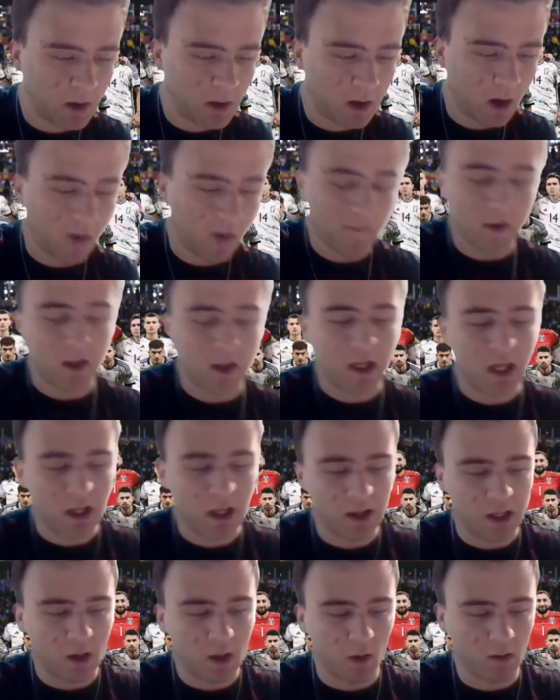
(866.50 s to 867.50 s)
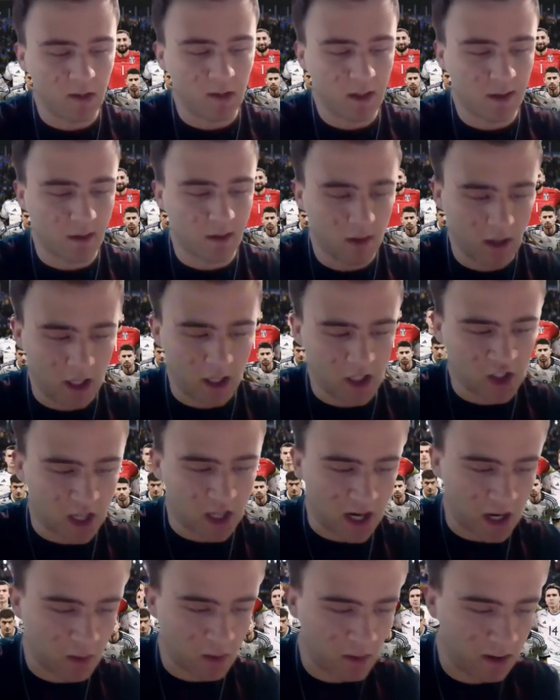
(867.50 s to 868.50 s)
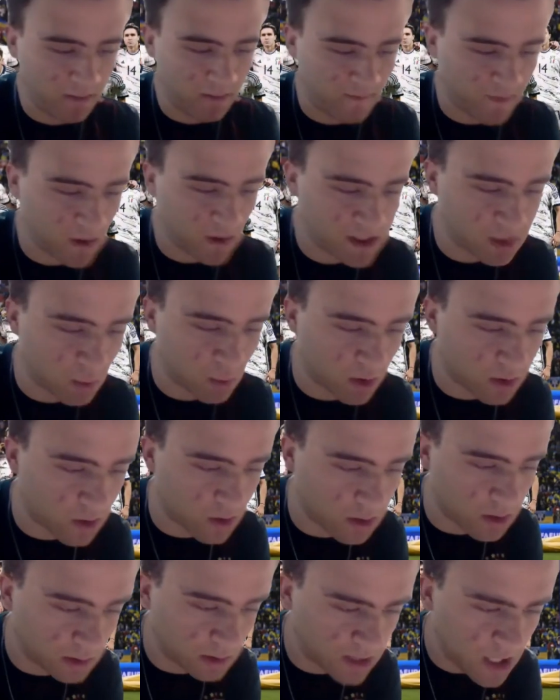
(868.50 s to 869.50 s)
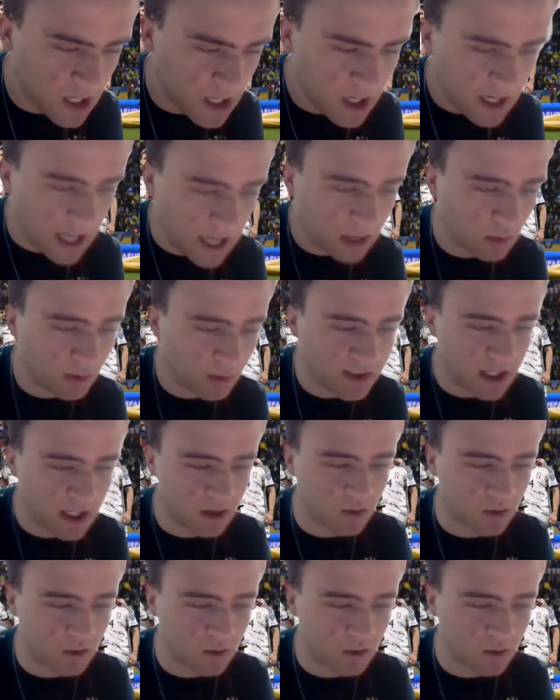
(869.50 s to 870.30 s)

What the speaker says: obviously he's the oldest, Shaarawy, 31 years old, and all the other